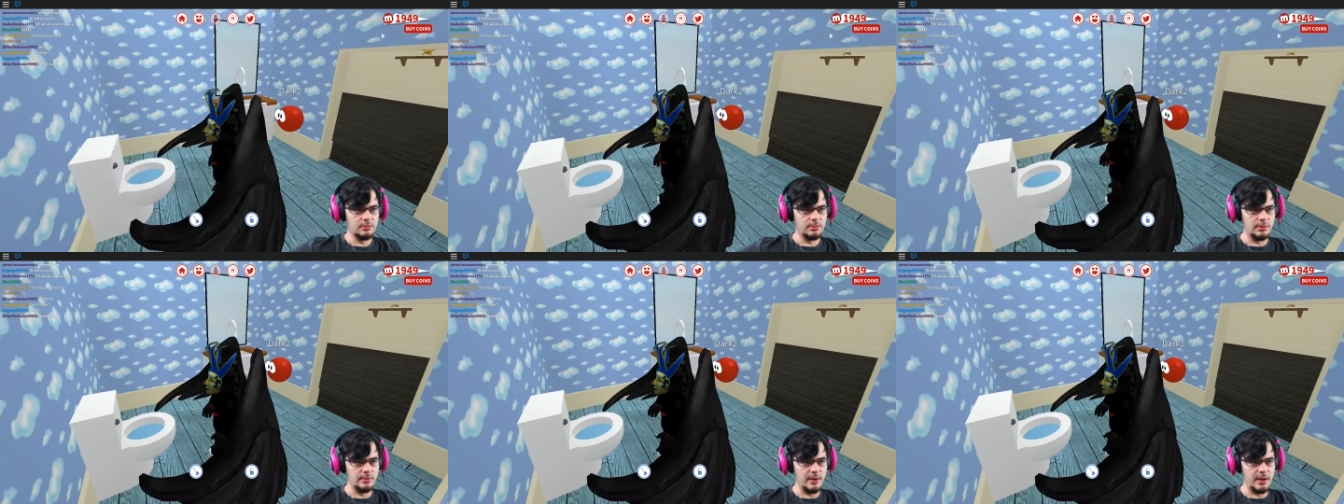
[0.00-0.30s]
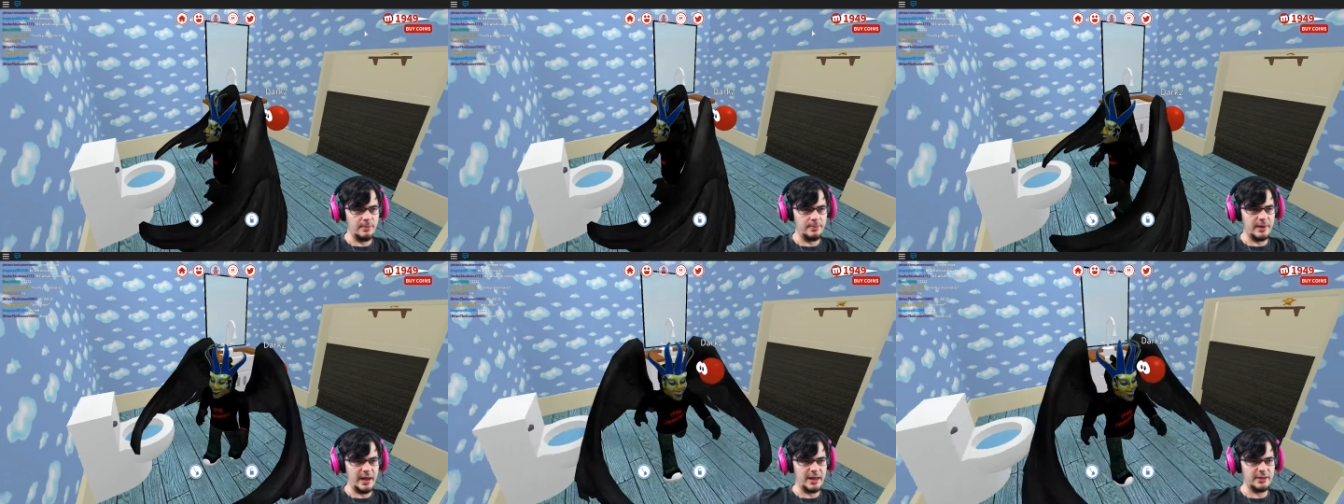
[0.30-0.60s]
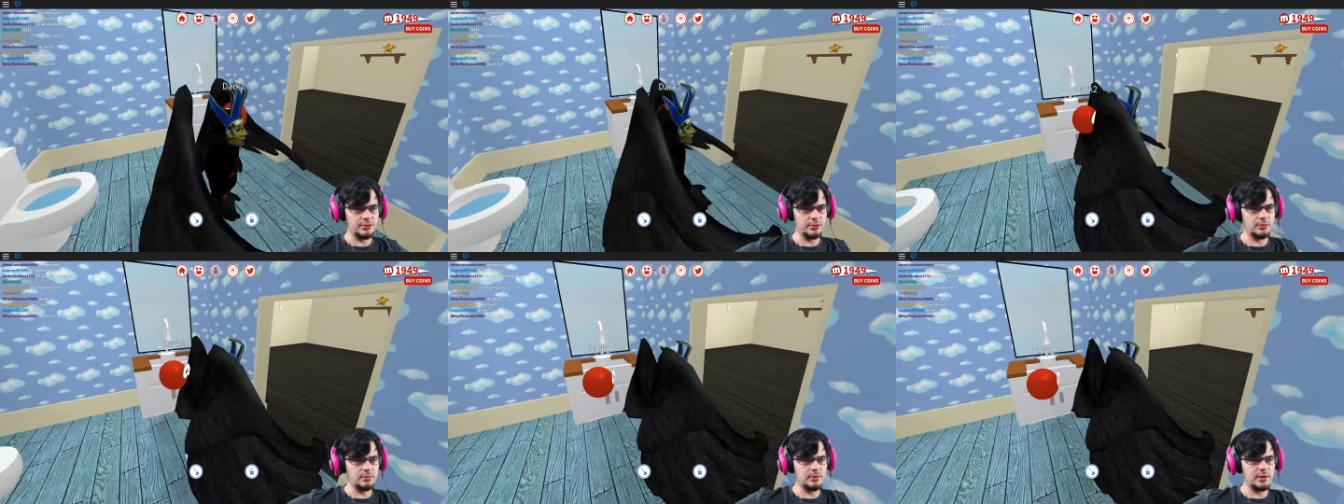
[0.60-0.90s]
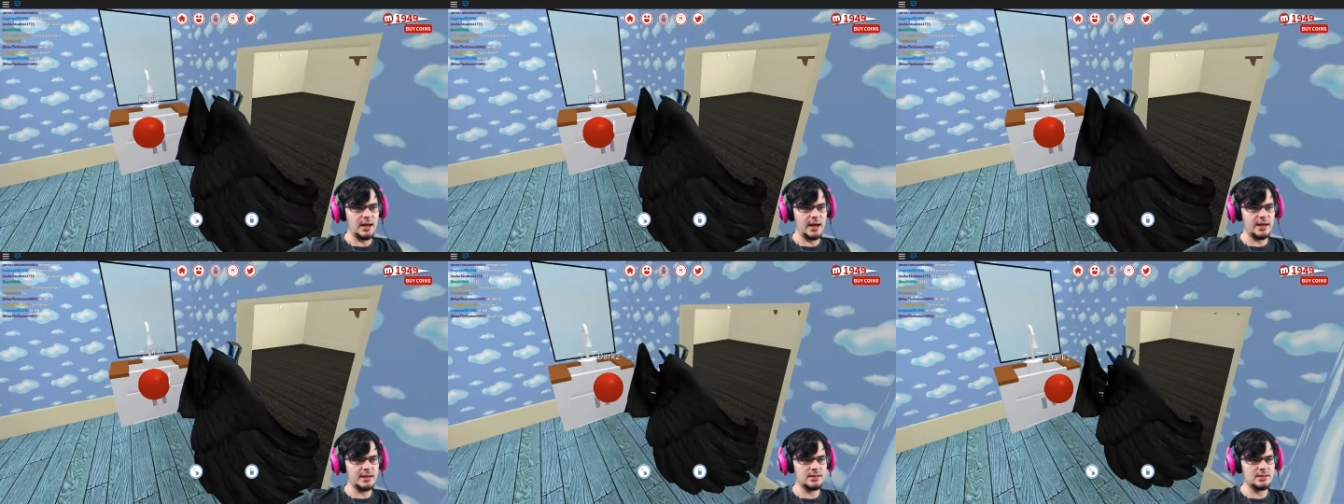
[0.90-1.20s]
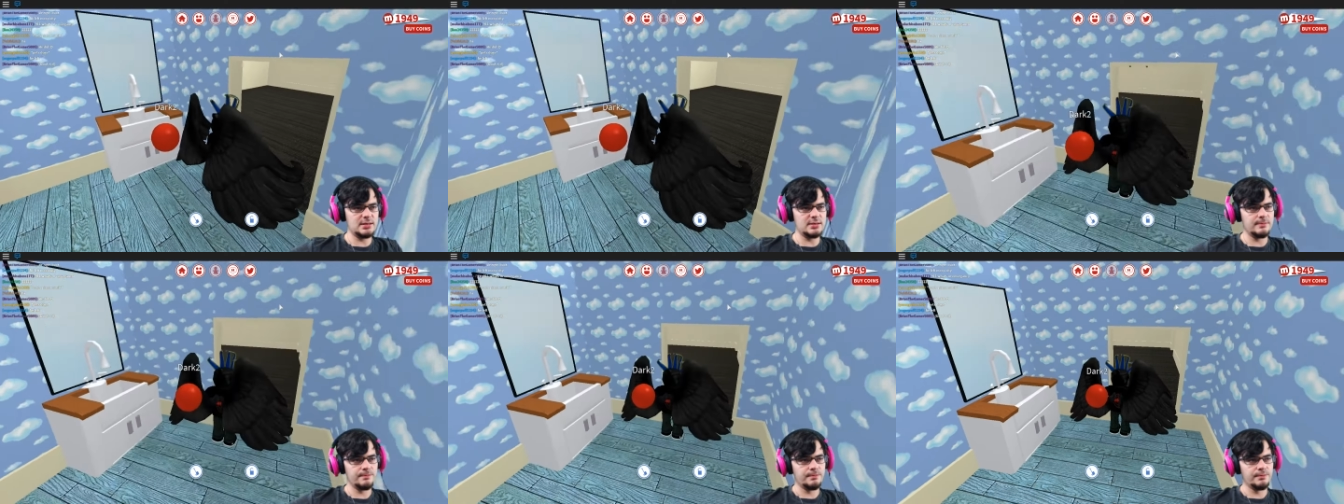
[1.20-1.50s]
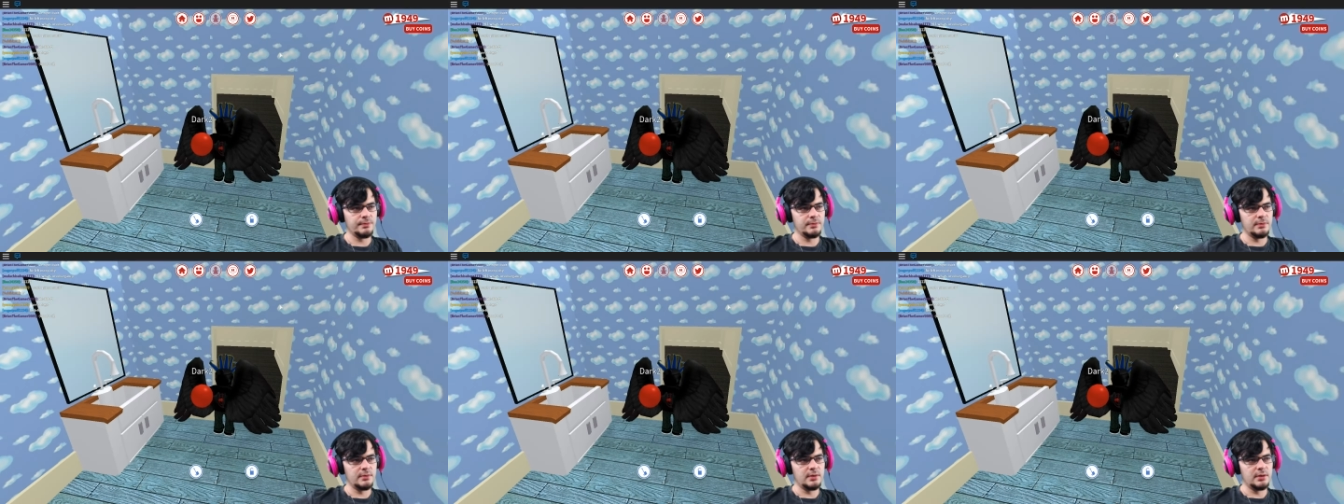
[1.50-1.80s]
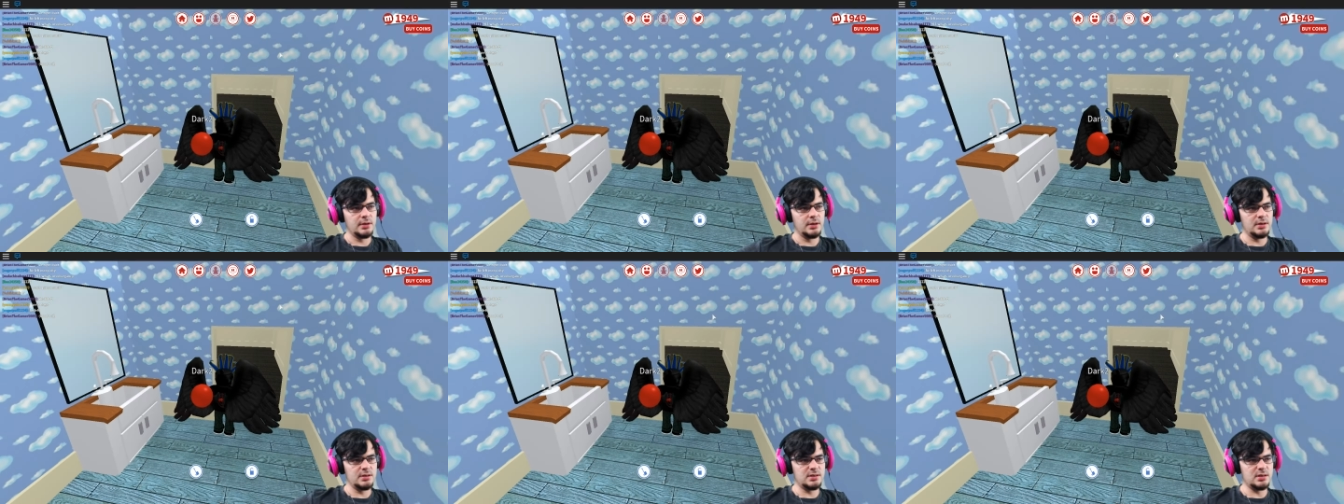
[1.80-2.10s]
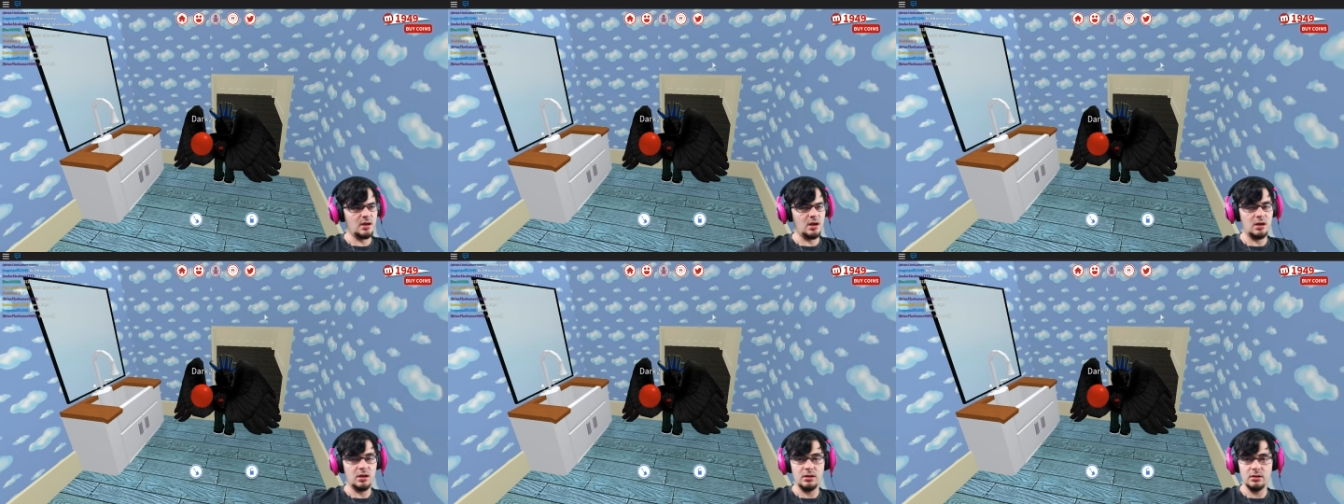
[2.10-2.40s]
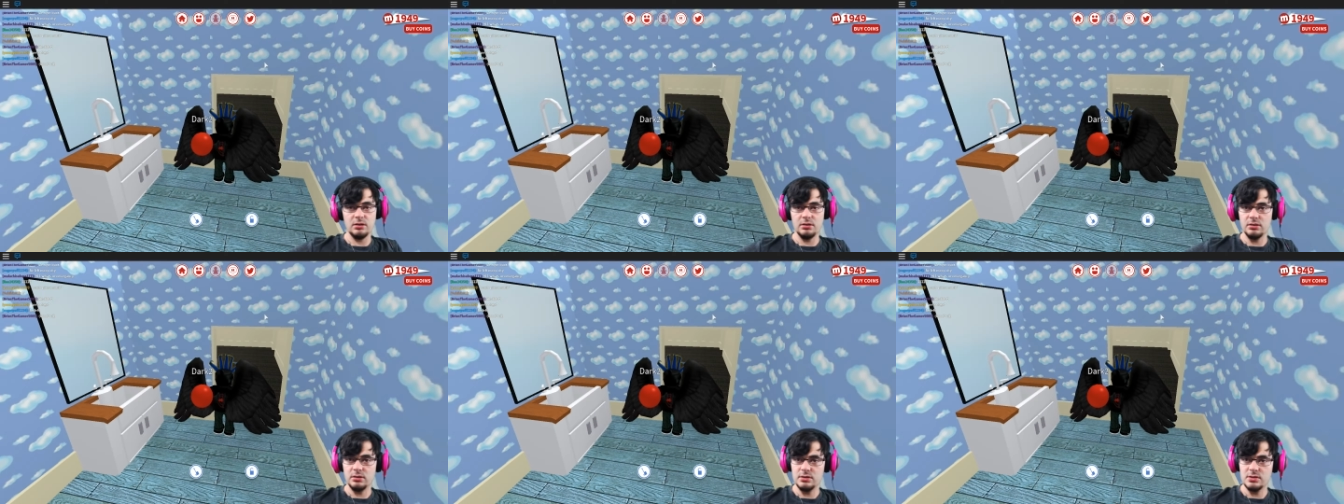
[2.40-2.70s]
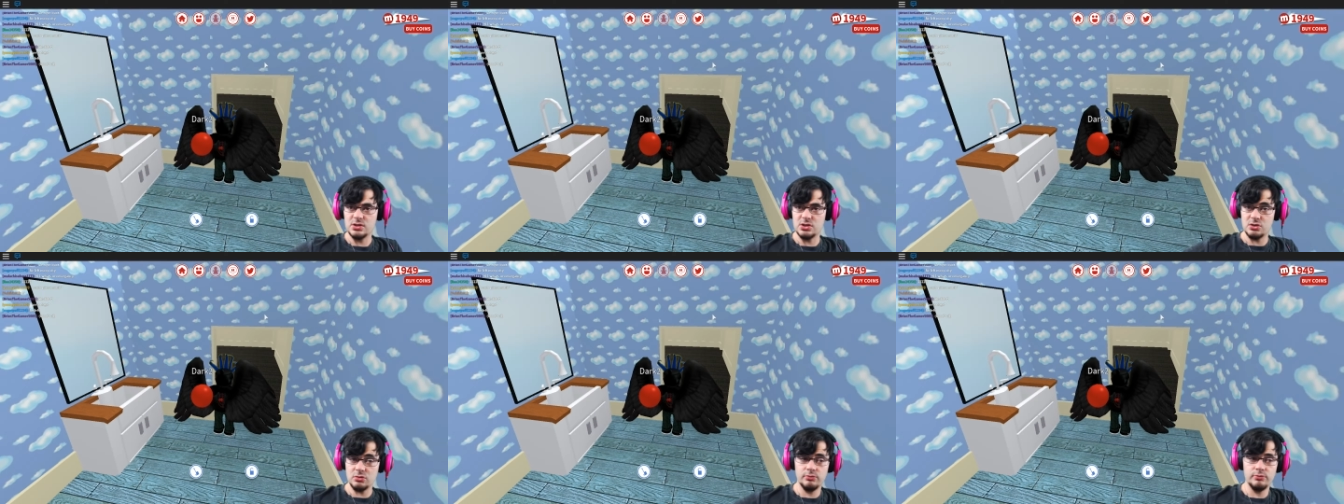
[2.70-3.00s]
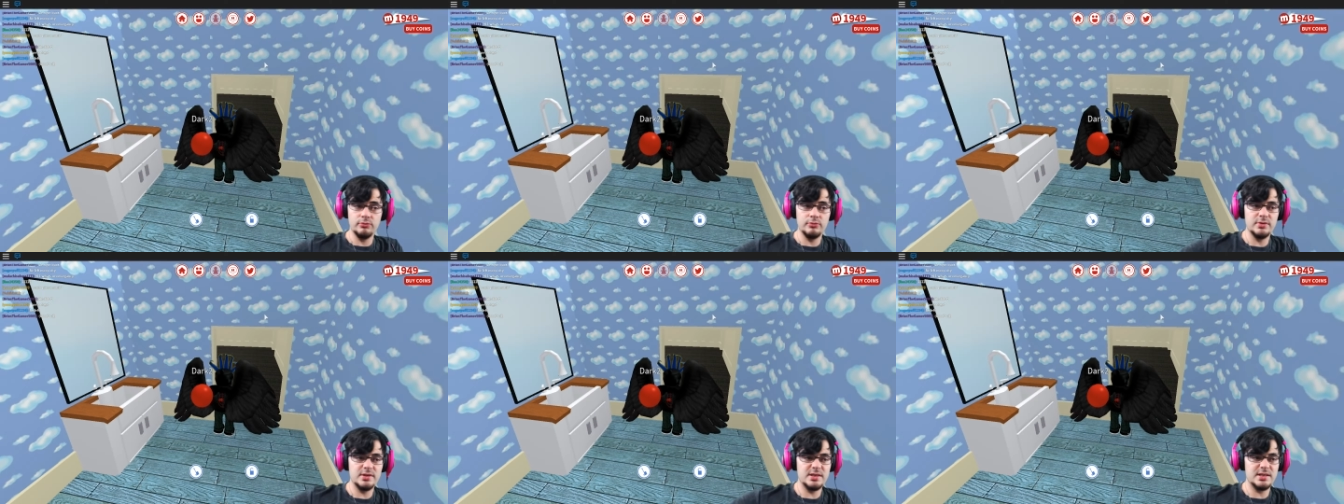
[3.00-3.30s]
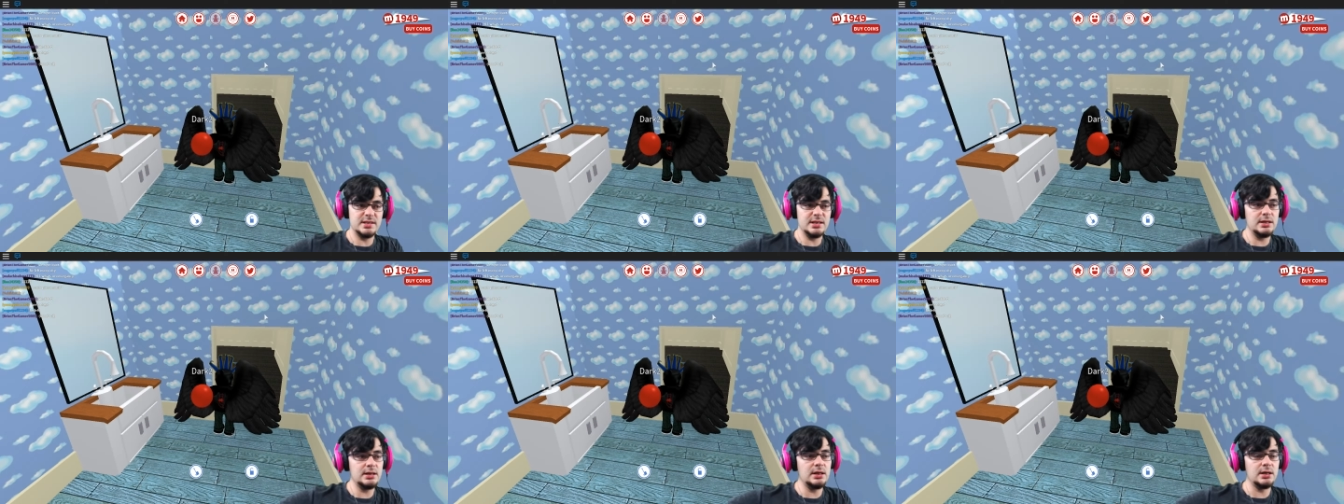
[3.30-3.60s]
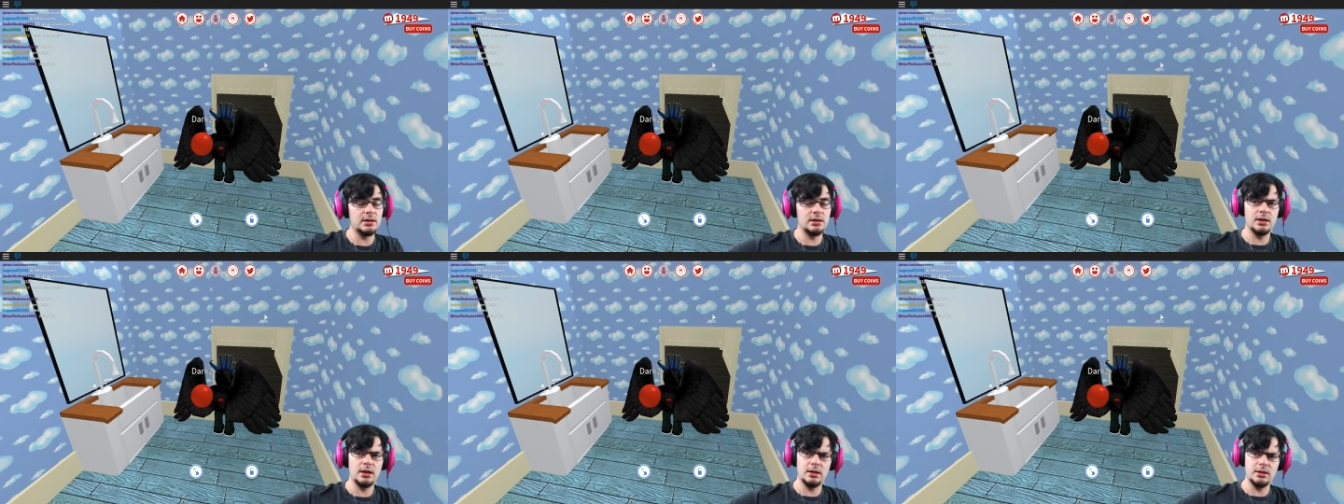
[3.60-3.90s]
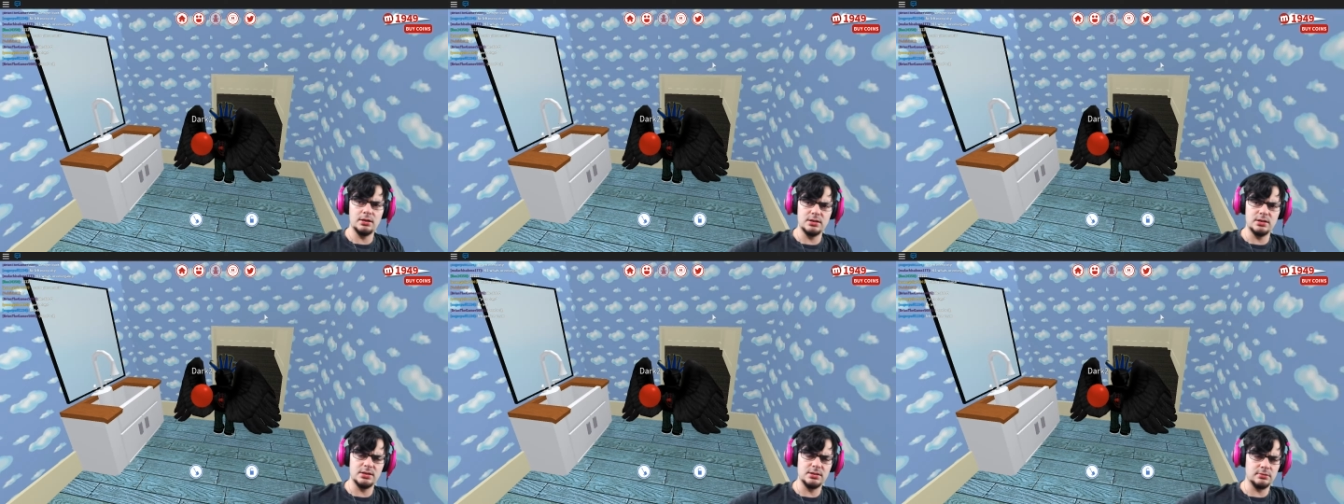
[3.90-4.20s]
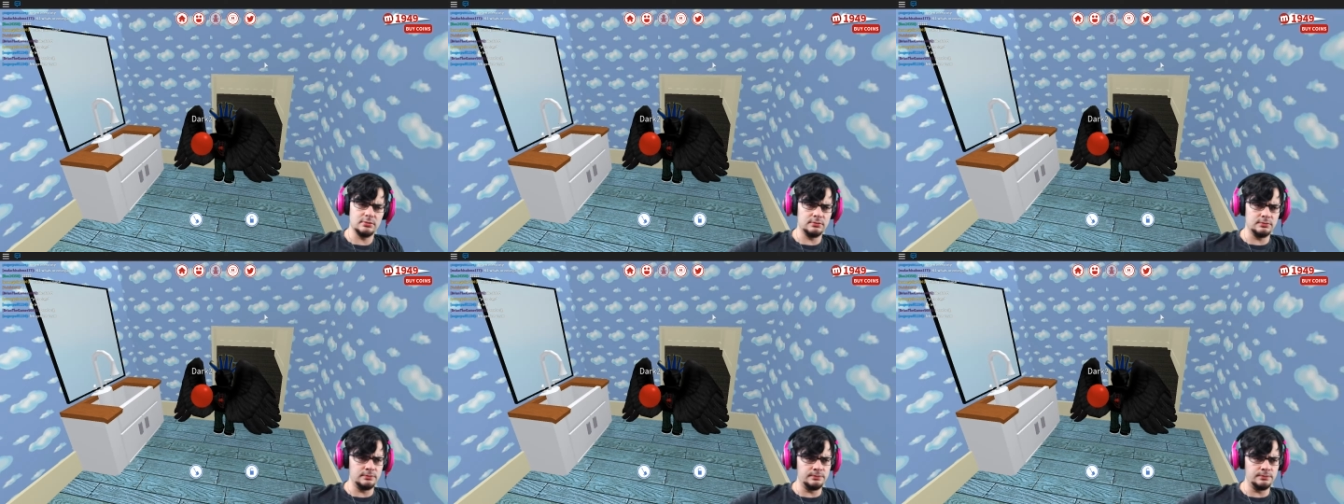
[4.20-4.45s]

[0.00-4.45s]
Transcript: But my bathroom, guys, is all so scenic and